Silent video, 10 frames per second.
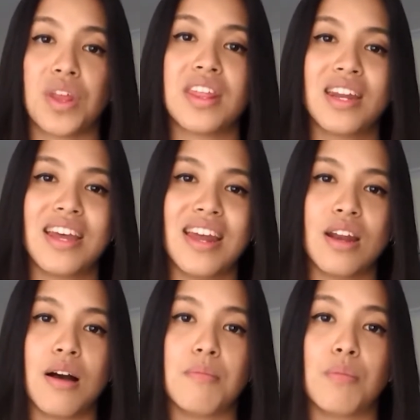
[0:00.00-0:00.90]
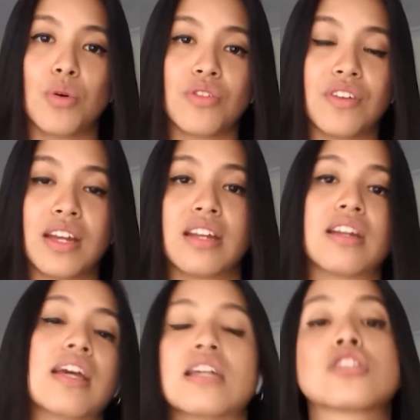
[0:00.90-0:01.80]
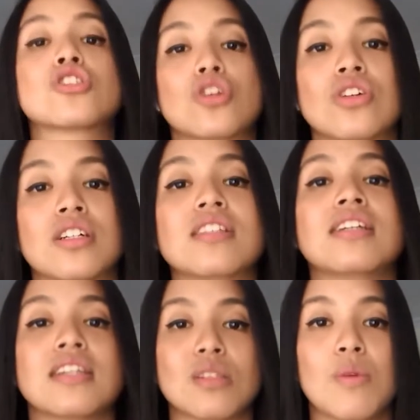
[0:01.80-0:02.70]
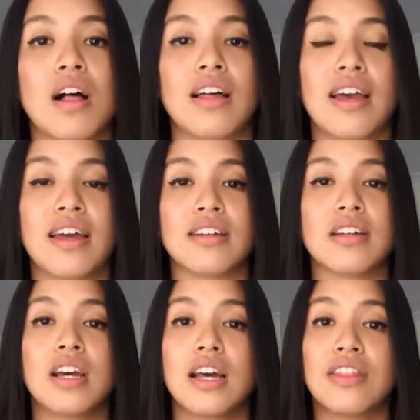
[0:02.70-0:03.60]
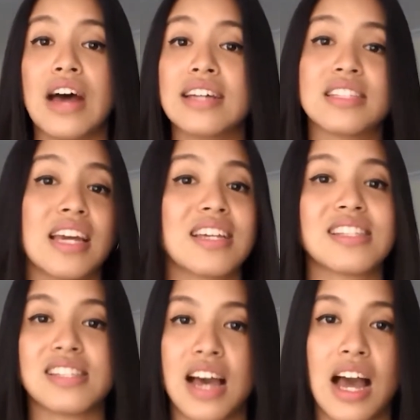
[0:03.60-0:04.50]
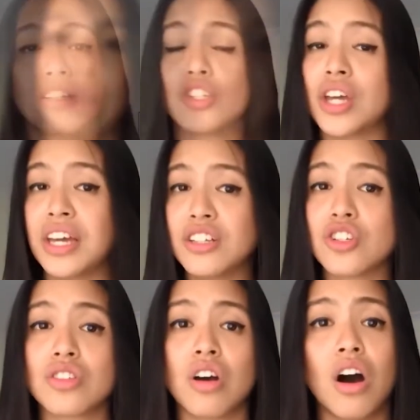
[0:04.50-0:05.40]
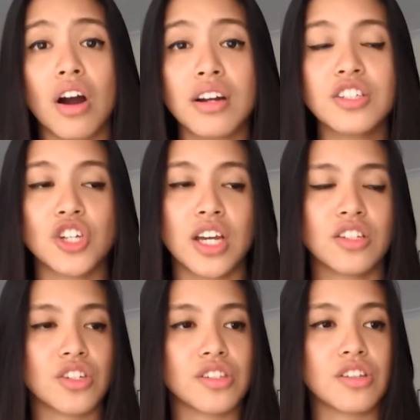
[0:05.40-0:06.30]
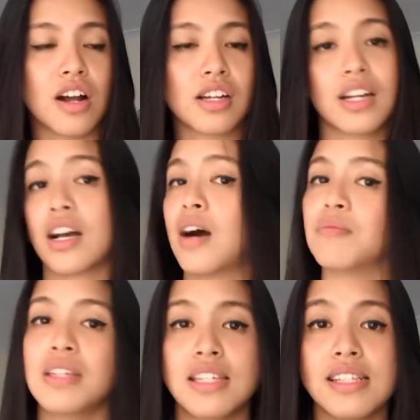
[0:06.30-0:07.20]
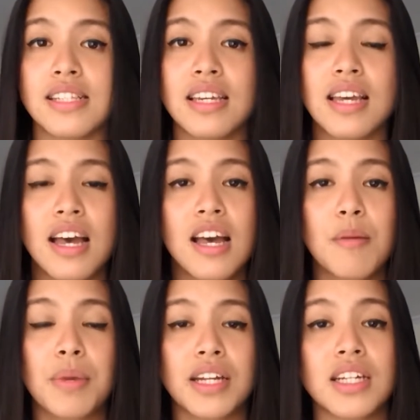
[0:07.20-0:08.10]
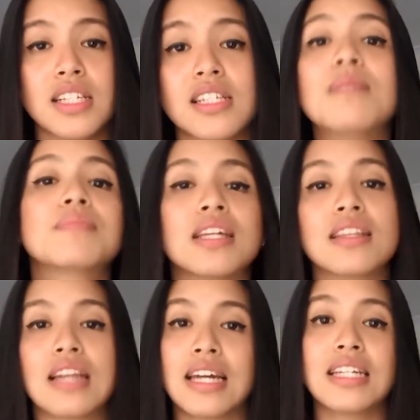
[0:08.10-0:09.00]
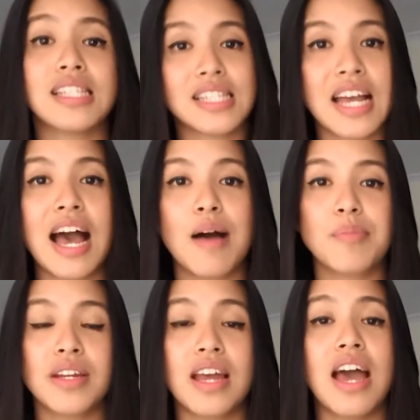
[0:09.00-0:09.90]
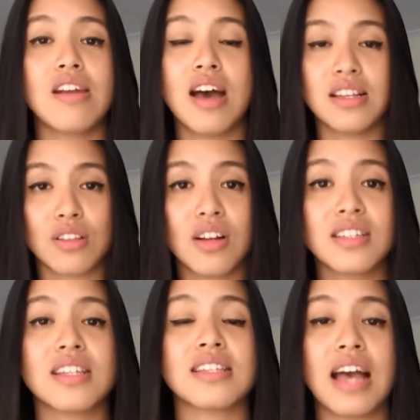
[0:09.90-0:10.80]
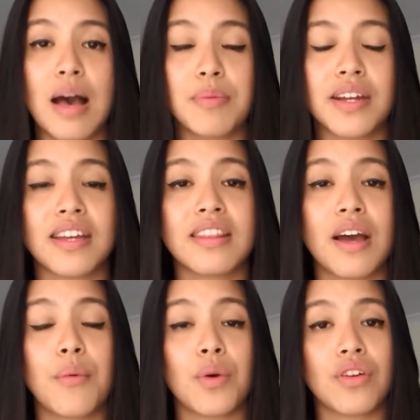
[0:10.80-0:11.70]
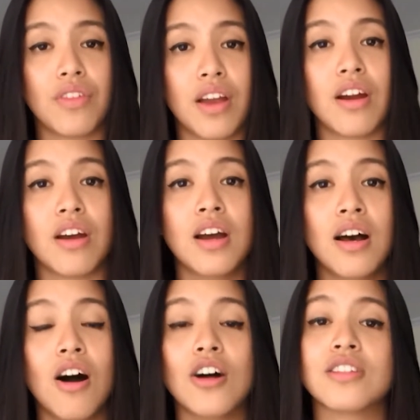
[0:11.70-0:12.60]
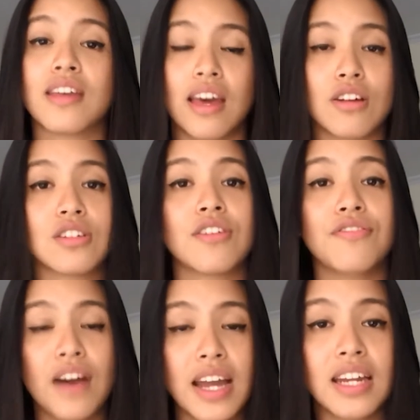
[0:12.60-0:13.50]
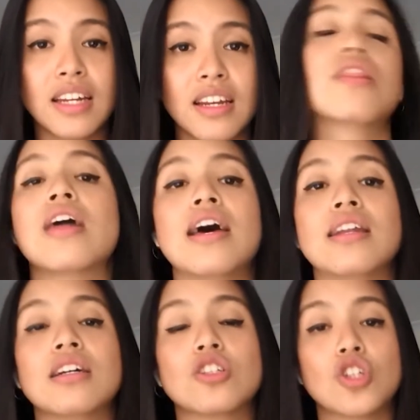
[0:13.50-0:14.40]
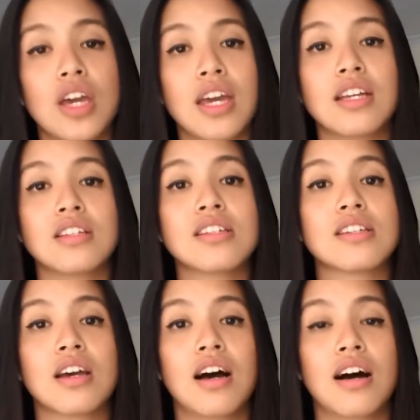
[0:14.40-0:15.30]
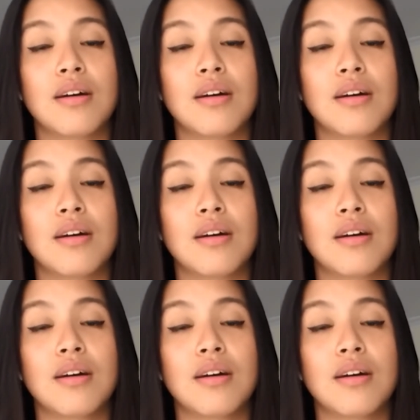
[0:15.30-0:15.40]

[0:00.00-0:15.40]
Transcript: within and not motivated externally as well, and that takes time. Change is hard, change is not going to come easy, but it is something that needs to happen, and as long as it's happening and that we're there all together to fight it, then change